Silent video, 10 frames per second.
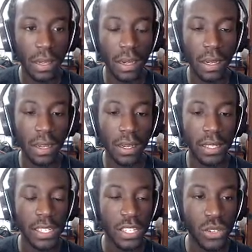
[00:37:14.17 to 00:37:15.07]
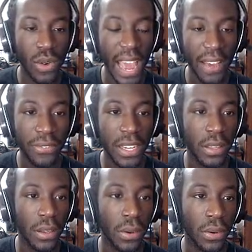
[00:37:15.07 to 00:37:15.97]
Oh, this
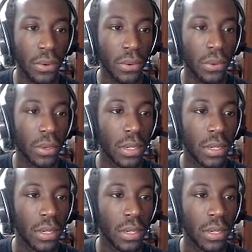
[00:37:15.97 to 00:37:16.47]
Scrafty though.